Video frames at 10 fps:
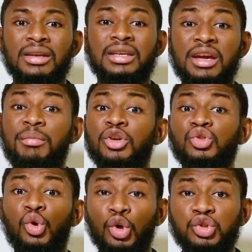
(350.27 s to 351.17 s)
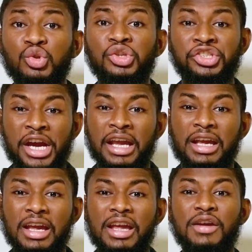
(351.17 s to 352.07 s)
They must also
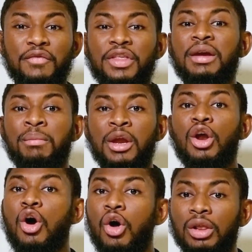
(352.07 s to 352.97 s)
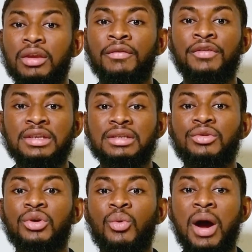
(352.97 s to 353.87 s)
check if they meet all the visa
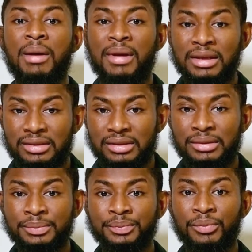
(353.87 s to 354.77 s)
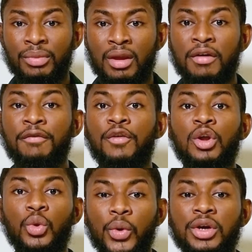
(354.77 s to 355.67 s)
requirements
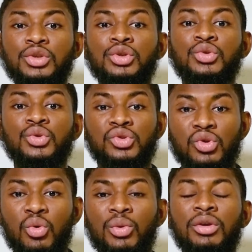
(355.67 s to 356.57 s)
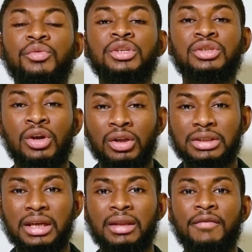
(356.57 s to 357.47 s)
Failure to do so will
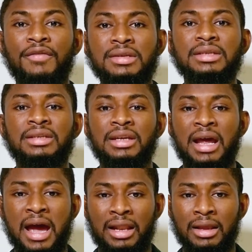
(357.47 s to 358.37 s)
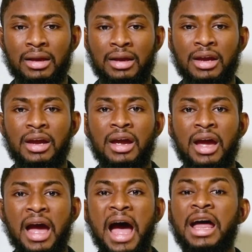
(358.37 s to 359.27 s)
result in a visa denial.
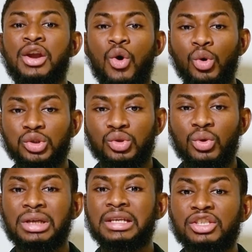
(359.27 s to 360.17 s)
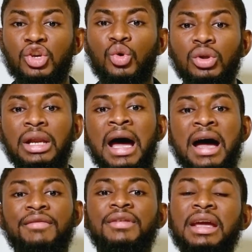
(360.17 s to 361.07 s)
And also this could
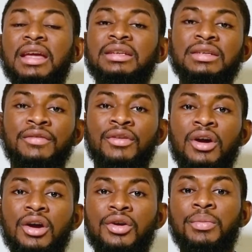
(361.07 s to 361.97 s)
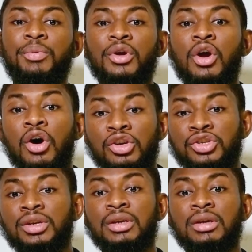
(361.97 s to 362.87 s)
have negative
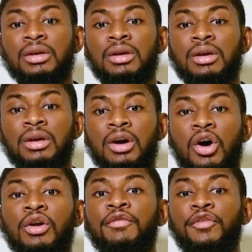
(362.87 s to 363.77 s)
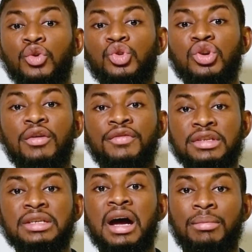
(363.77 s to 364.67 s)
repercussion on future visa